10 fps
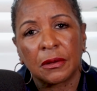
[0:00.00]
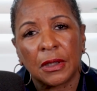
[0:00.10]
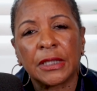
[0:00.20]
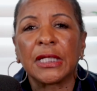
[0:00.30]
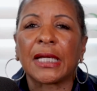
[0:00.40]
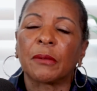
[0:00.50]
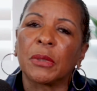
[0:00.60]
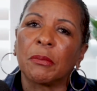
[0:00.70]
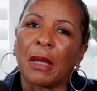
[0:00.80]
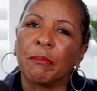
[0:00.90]
And then I can
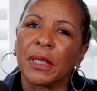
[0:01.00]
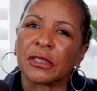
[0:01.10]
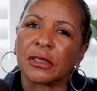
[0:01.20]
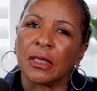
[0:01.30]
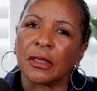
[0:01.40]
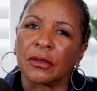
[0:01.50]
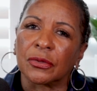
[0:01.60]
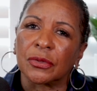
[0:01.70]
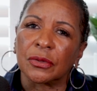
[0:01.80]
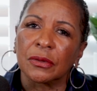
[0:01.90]
be my best to
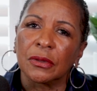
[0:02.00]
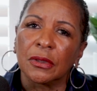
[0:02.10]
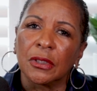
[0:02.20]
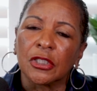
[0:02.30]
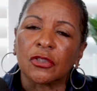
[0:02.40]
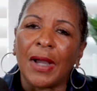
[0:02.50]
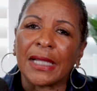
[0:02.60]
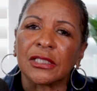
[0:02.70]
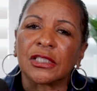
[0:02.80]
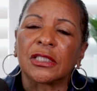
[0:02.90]
others. So I
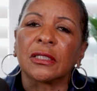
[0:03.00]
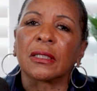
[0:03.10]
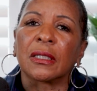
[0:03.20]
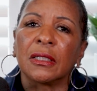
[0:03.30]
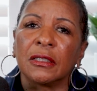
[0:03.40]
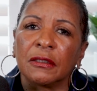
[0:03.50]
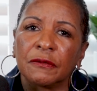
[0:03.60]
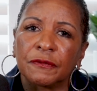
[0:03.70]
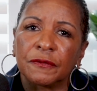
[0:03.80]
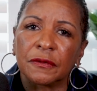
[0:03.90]
can still
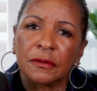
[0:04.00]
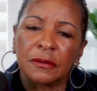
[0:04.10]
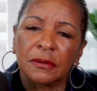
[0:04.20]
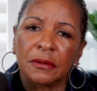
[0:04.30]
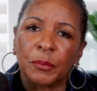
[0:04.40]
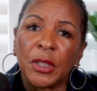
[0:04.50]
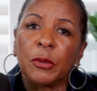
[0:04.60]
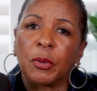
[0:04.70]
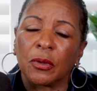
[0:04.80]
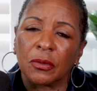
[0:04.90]
love
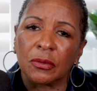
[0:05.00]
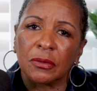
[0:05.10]
people.